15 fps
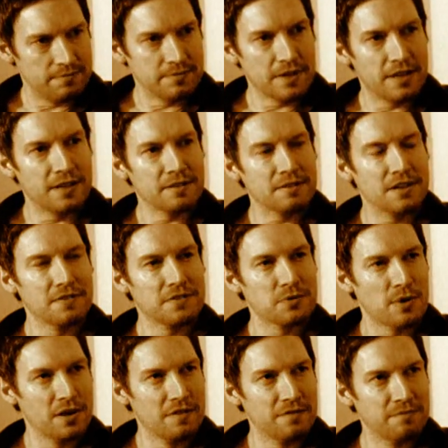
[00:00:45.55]
yeah, kind of
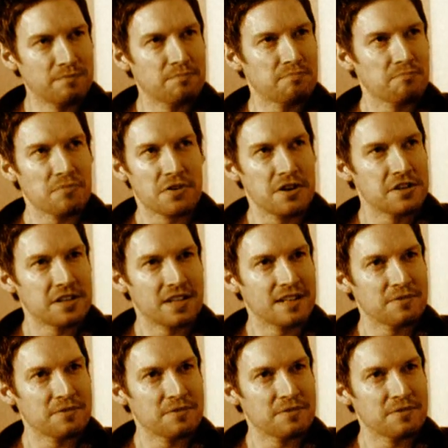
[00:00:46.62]
12, 13.